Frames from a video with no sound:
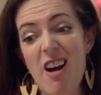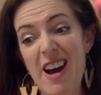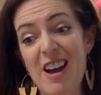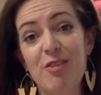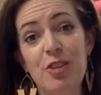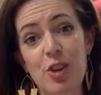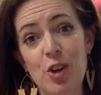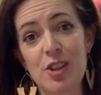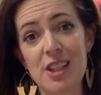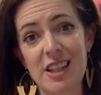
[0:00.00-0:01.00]
I have
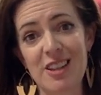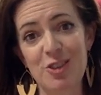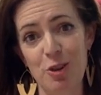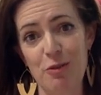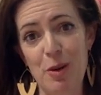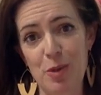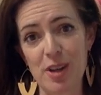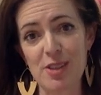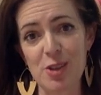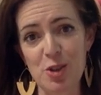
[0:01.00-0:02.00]
30 new
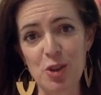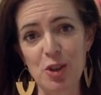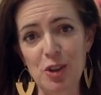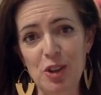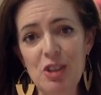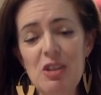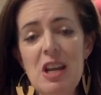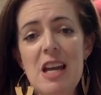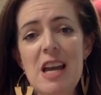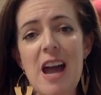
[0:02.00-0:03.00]
fabrics to show you,
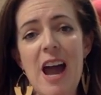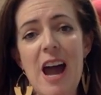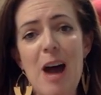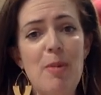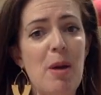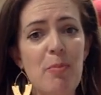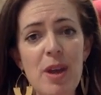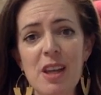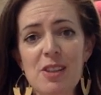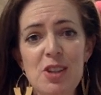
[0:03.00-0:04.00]
and
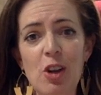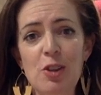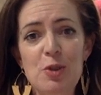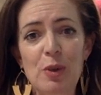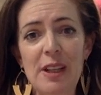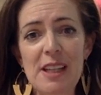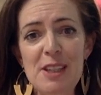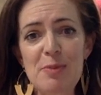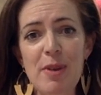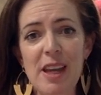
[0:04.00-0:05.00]
being a solids
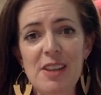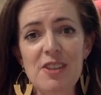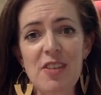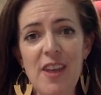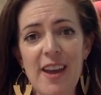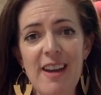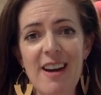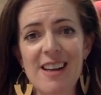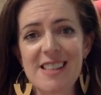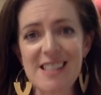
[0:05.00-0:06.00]
release means that they
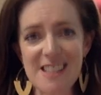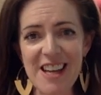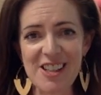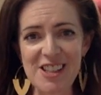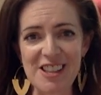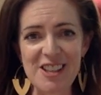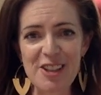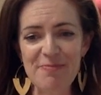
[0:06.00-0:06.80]
are discounted.